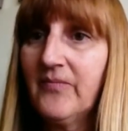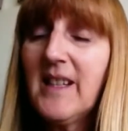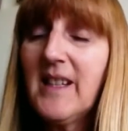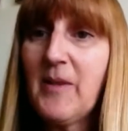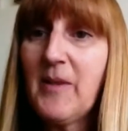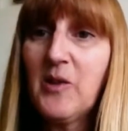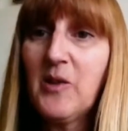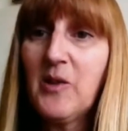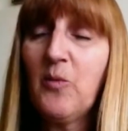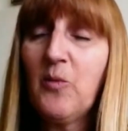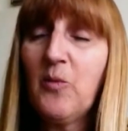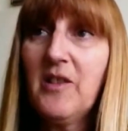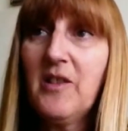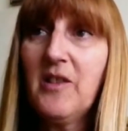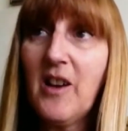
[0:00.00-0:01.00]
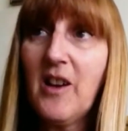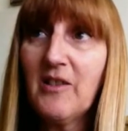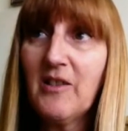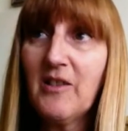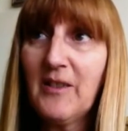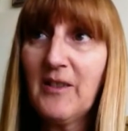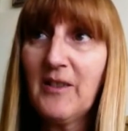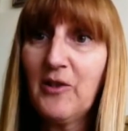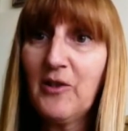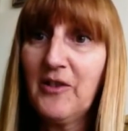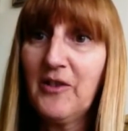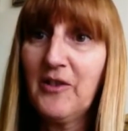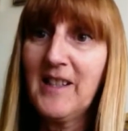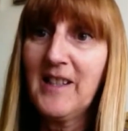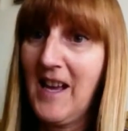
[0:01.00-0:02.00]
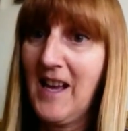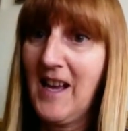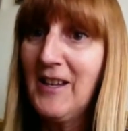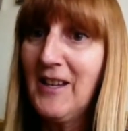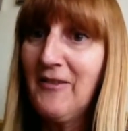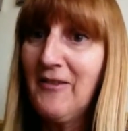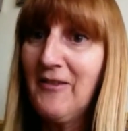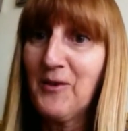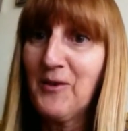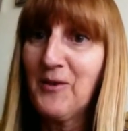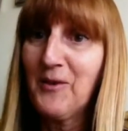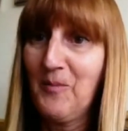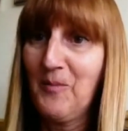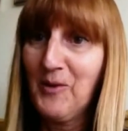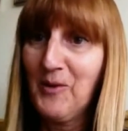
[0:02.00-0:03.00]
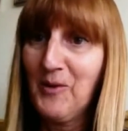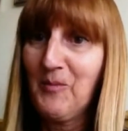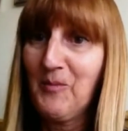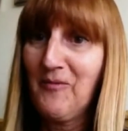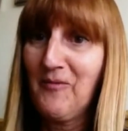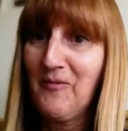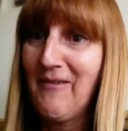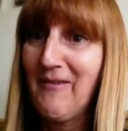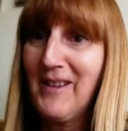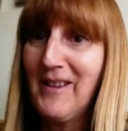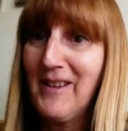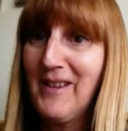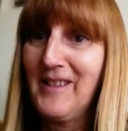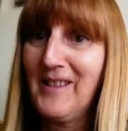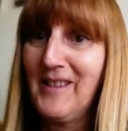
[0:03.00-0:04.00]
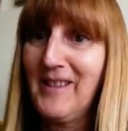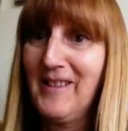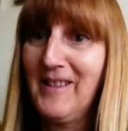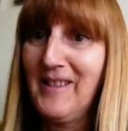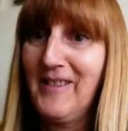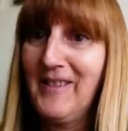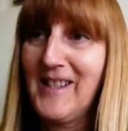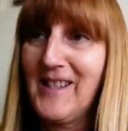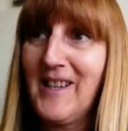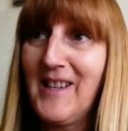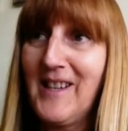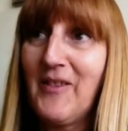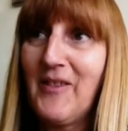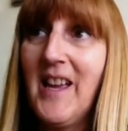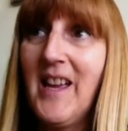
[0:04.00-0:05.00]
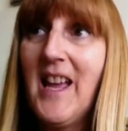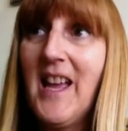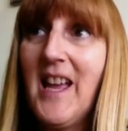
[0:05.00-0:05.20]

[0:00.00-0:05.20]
It is manageable. One of the hot, difficult things that I found, although my husband was very good at this side of it,